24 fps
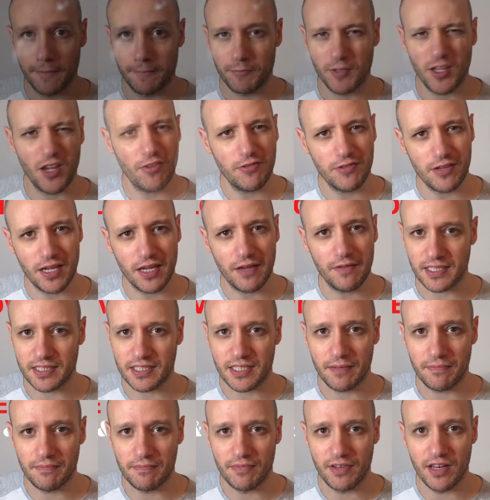Go give it
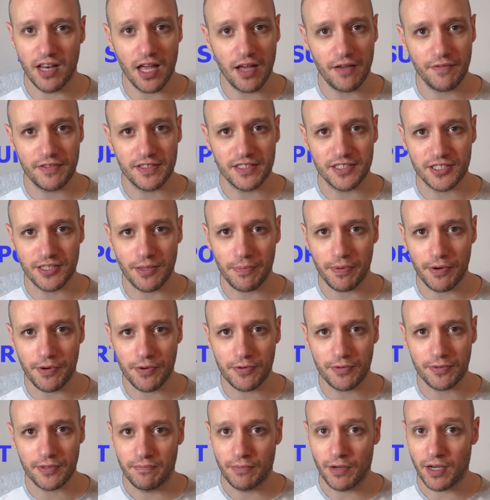some love and
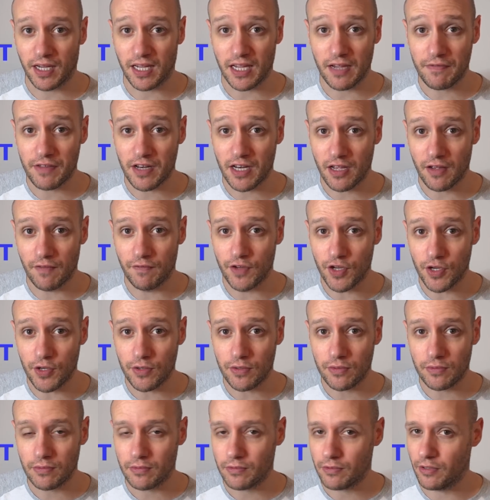support by giving it a
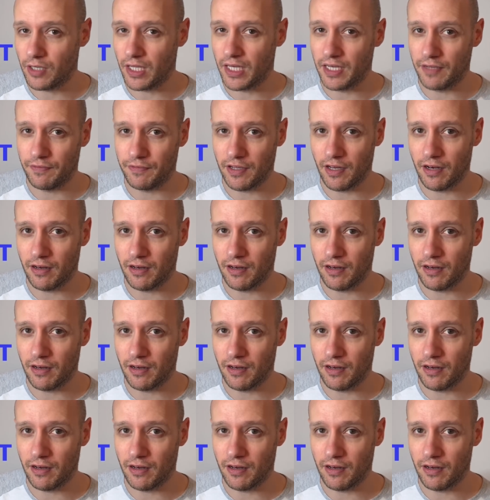view, and if you